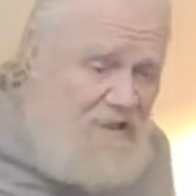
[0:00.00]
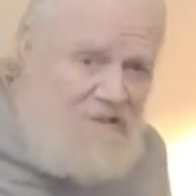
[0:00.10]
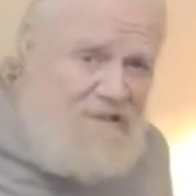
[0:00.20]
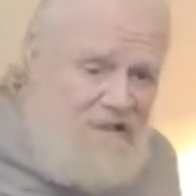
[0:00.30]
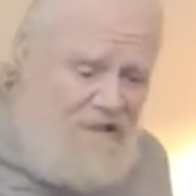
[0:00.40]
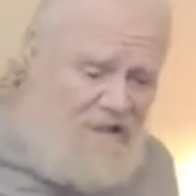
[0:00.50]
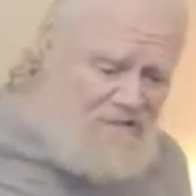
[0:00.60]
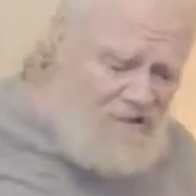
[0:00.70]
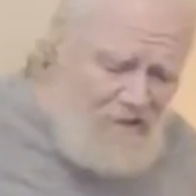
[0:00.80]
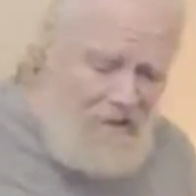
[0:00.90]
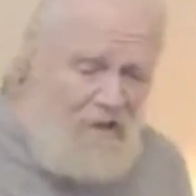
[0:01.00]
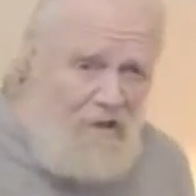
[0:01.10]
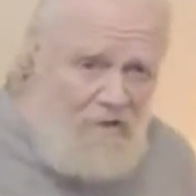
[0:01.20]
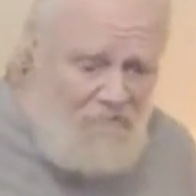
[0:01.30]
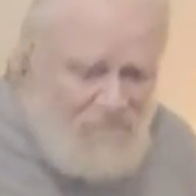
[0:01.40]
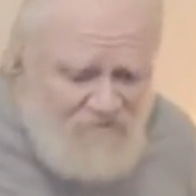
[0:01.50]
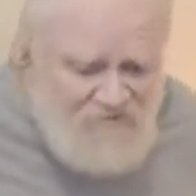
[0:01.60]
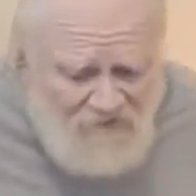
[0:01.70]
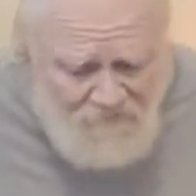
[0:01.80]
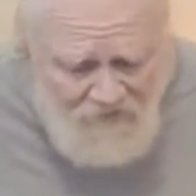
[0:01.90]
See, it's first of
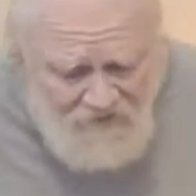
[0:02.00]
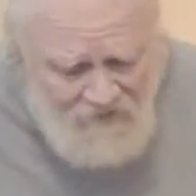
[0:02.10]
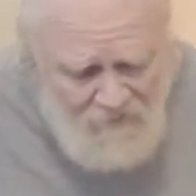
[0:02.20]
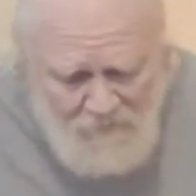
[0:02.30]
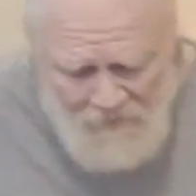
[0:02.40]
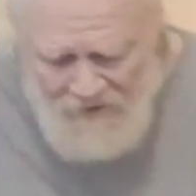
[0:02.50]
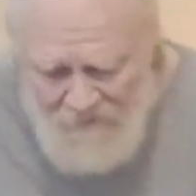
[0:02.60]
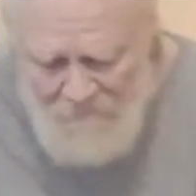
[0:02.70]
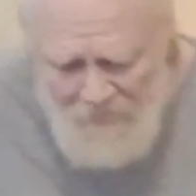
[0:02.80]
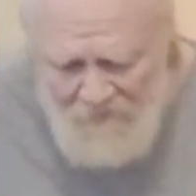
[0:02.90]
all, I'm not going to blame